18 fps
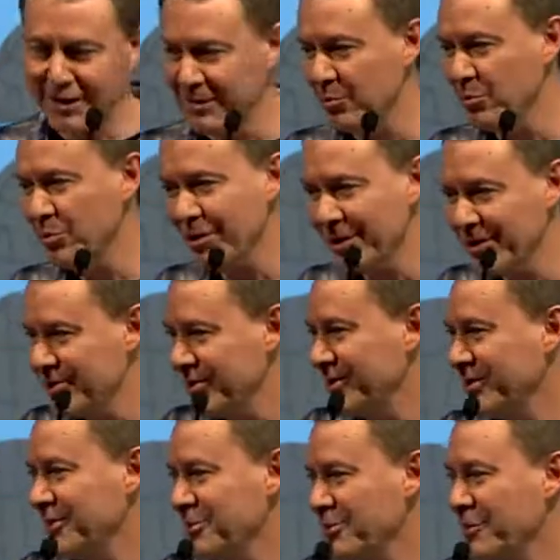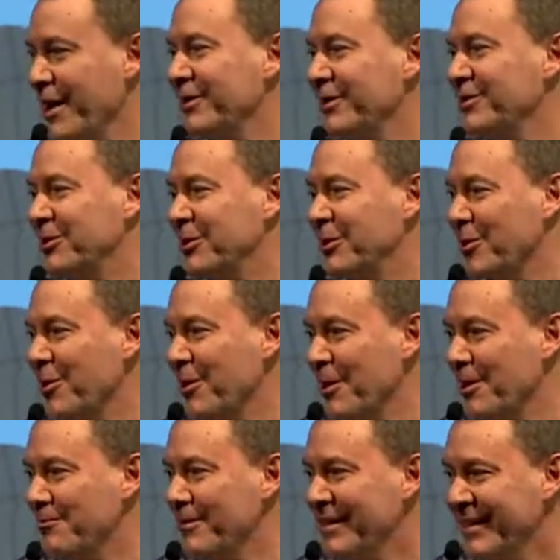the bridge that you're about to
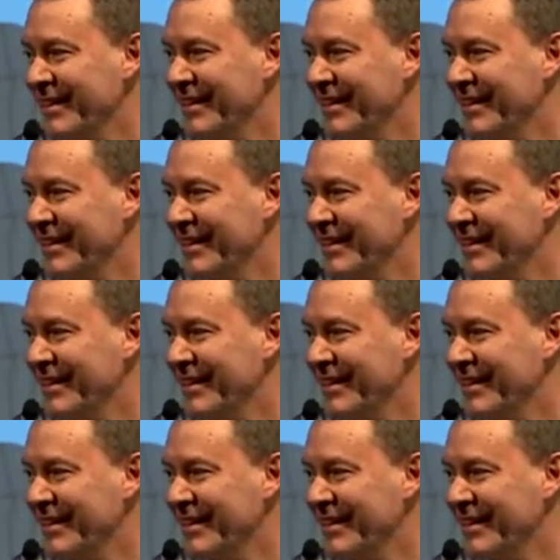climb.